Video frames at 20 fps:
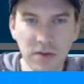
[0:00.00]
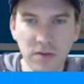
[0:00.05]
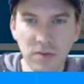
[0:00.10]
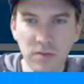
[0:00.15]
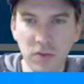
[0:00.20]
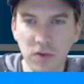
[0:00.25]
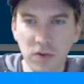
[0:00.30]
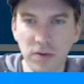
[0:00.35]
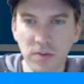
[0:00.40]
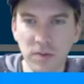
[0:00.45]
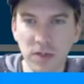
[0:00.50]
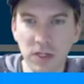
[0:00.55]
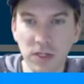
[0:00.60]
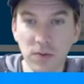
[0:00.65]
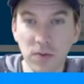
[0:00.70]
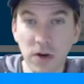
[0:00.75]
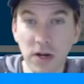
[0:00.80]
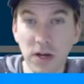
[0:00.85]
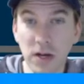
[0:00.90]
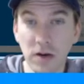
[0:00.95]
important
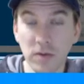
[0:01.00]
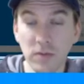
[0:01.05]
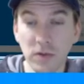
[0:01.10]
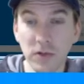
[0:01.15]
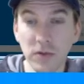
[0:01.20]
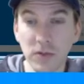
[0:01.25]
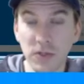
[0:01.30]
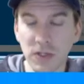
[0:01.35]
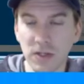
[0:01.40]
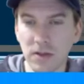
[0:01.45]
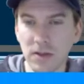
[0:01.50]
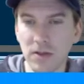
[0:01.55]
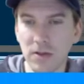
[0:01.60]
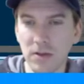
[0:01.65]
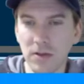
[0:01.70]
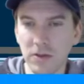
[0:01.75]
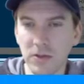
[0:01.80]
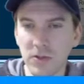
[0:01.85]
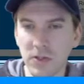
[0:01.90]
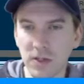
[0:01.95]
because right now I'm losing
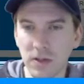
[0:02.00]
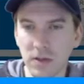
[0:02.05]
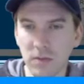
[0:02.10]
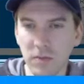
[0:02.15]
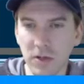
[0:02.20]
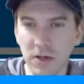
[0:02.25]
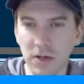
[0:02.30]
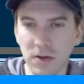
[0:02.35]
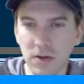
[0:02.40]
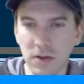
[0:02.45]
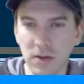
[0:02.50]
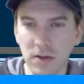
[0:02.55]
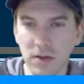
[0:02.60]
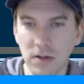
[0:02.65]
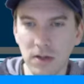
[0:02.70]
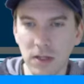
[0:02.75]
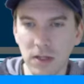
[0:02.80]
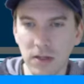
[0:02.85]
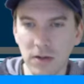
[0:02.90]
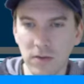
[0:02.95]
the player in
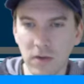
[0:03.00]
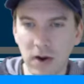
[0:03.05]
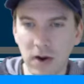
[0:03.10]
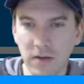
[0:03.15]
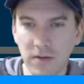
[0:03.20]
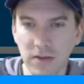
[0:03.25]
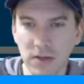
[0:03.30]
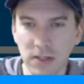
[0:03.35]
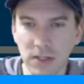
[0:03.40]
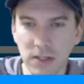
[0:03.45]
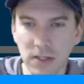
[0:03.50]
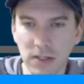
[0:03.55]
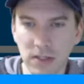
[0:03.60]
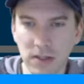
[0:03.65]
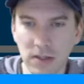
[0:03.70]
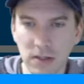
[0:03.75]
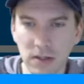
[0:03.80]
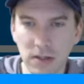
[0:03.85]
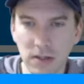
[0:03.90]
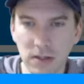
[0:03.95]
the graphics.
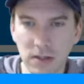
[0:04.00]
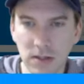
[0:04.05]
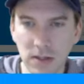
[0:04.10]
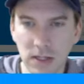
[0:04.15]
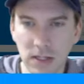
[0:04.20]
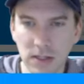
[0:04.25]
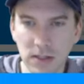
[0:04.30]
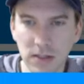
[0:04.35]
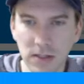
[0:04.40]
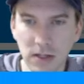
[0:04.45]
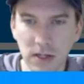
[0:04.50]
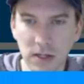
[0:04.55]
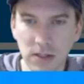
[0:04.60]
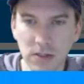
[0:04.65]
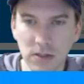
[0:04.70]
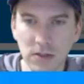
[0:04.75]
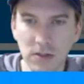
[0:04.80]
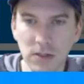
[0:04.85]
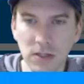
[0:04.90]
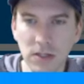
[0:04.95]
That's
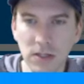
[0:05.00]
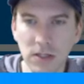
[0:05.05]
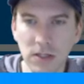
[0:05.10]
not good.